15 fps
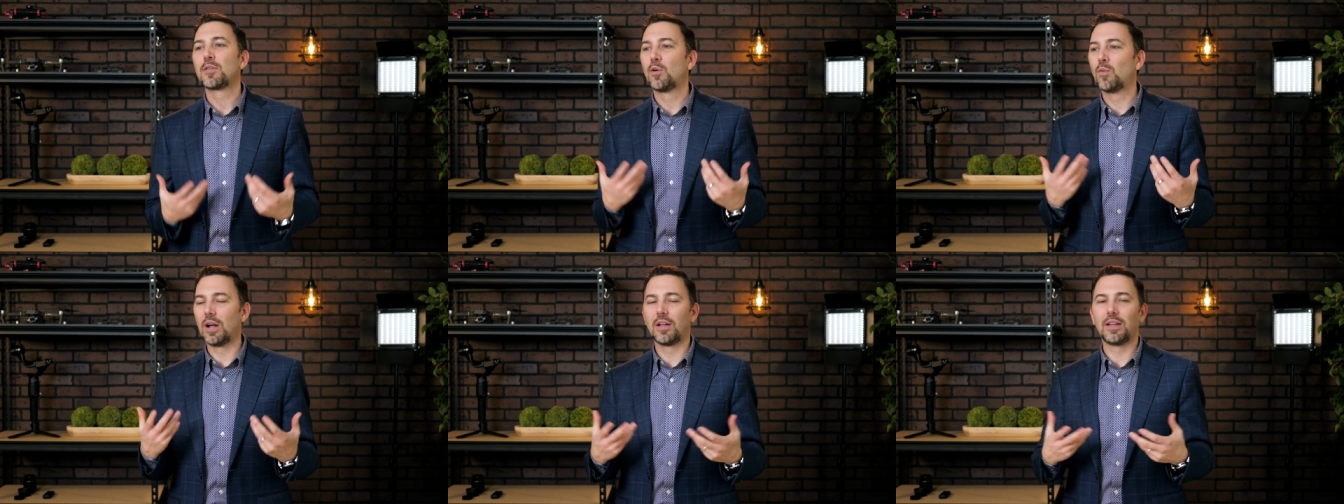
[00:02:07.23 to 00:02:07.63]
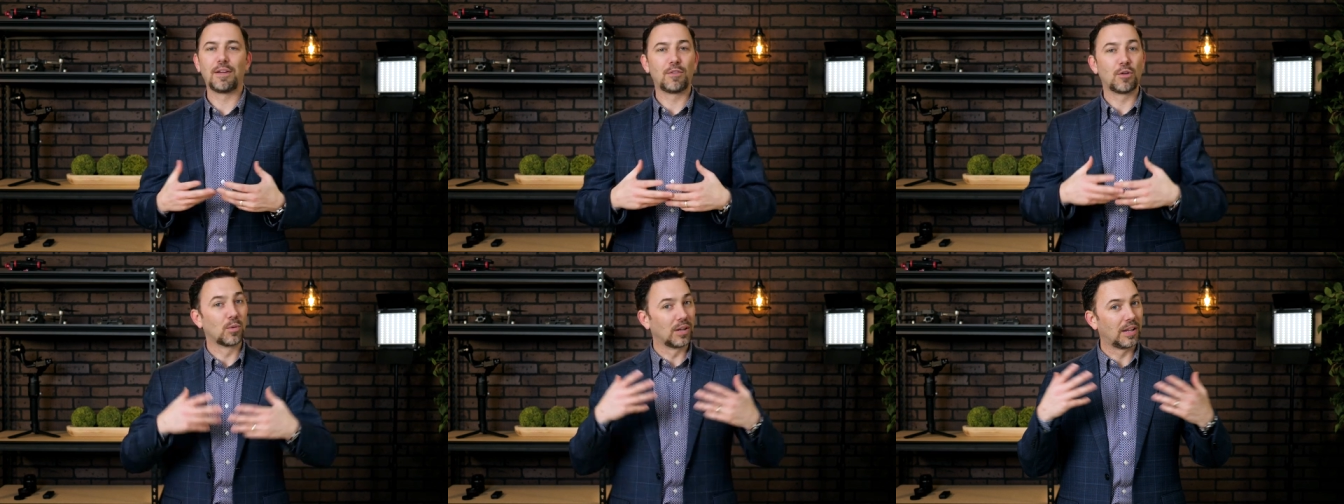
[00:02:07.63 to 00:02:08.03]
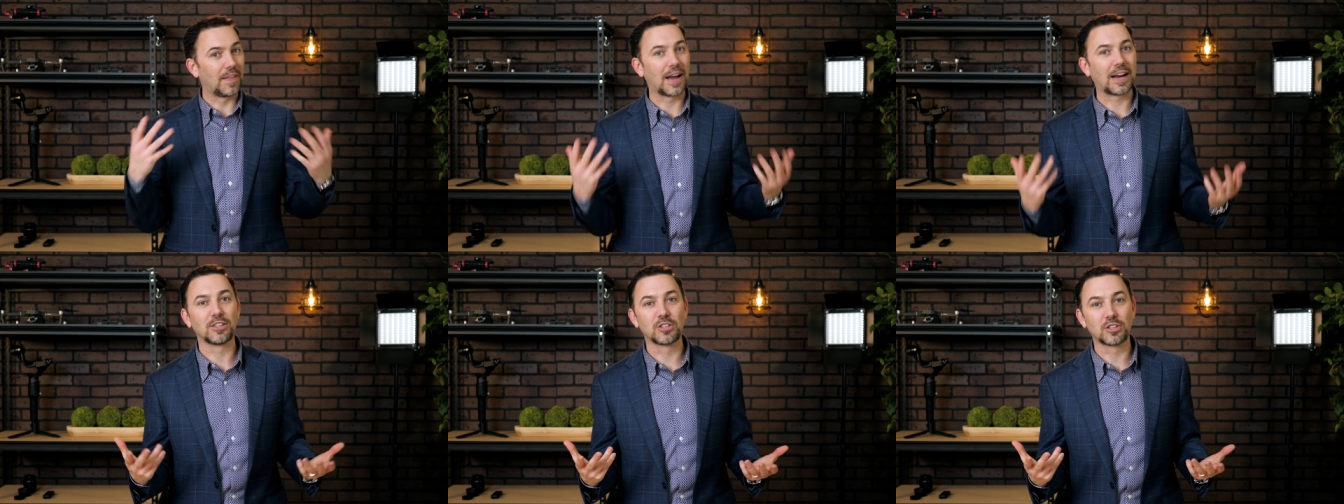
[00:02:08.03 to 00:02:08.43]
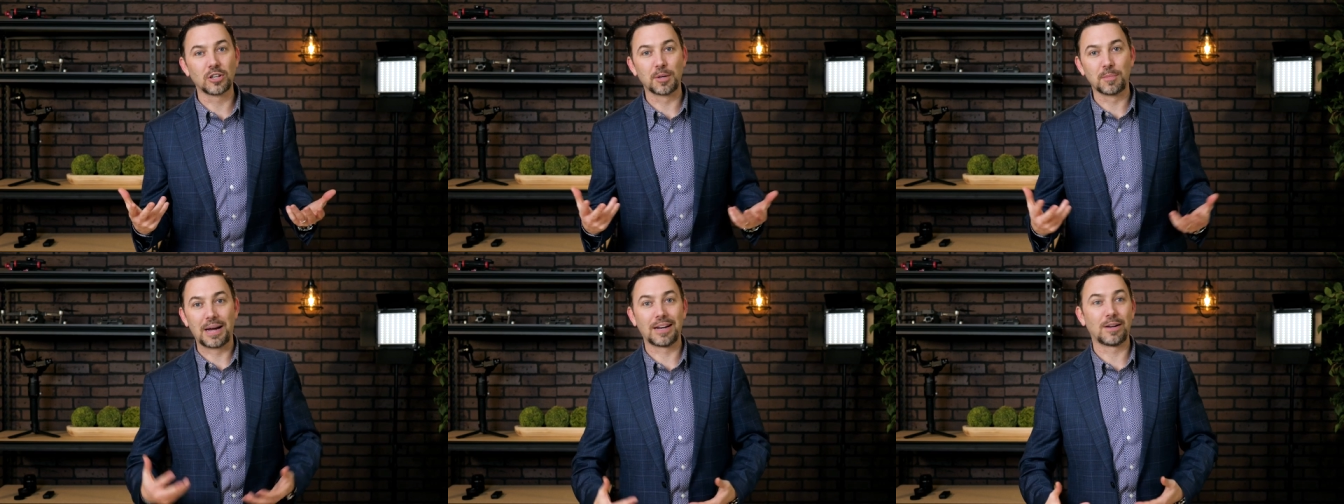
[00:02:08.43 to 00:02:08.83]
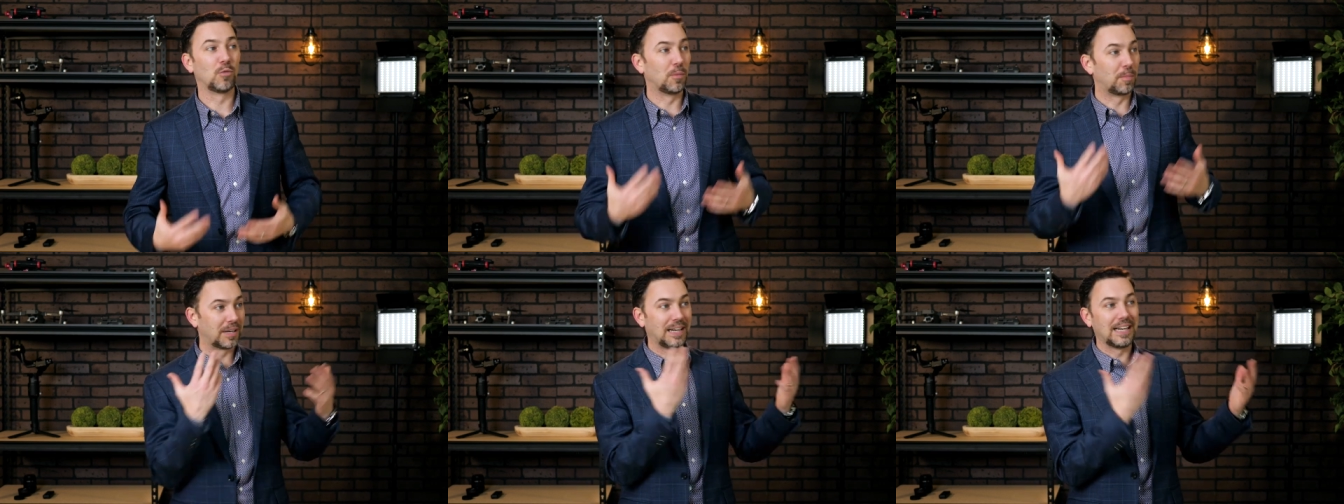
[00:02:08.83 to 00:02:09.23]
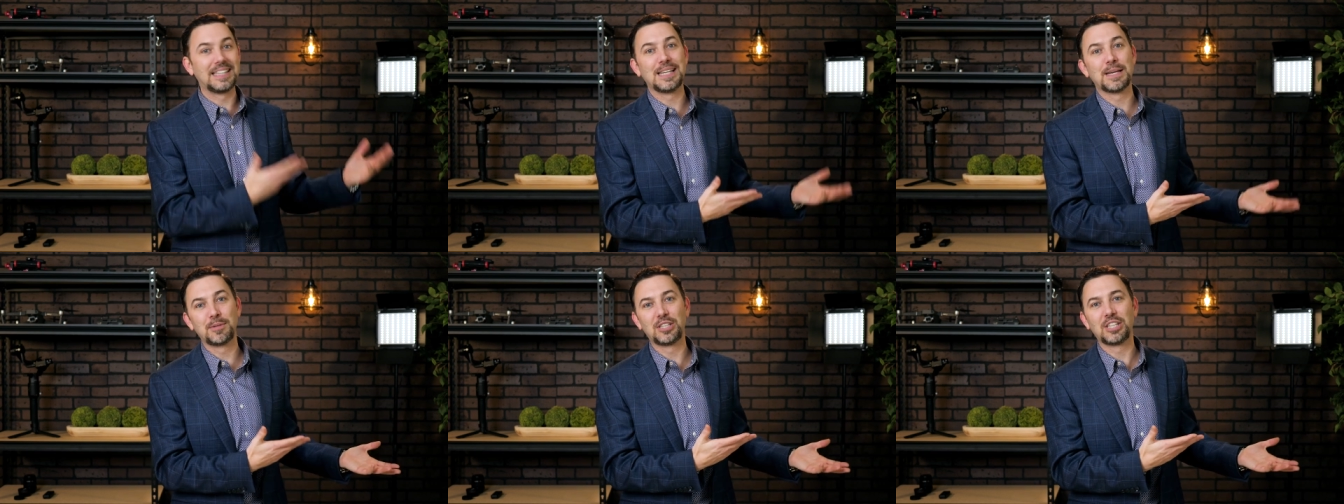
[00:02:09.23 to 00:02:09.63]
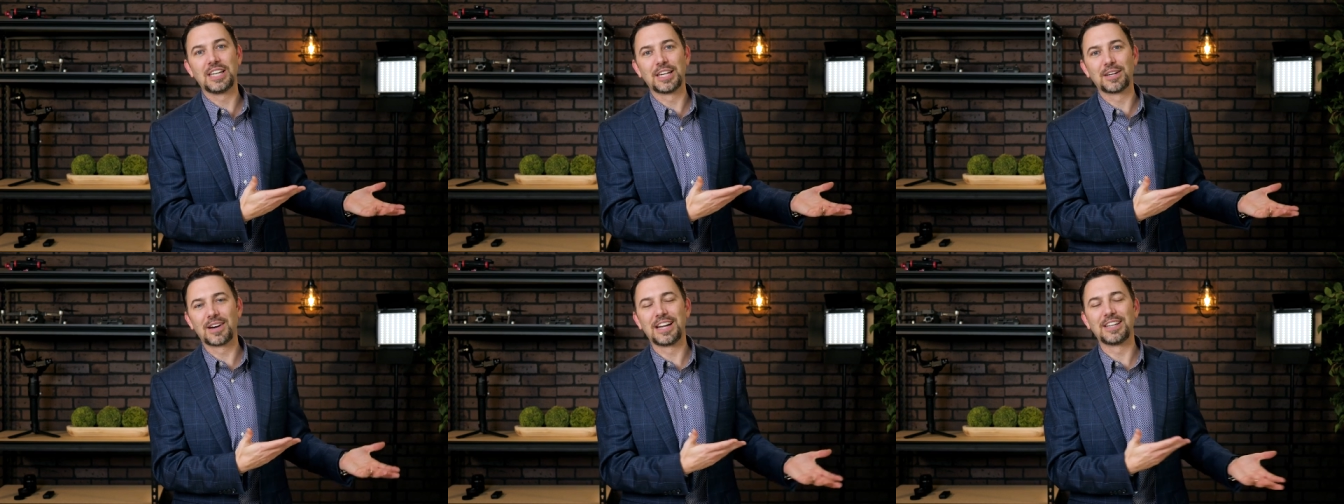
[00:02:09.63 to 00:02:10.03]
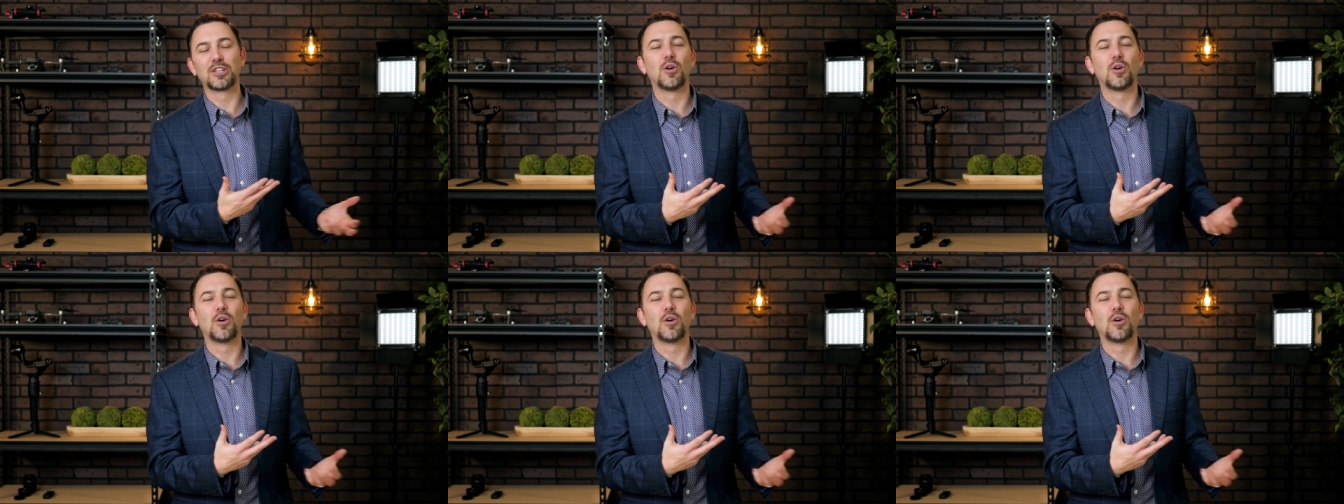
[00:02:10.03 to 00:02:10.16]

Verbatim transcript: well, if you're really that concerned about it, we'll put an ATM machine in, right?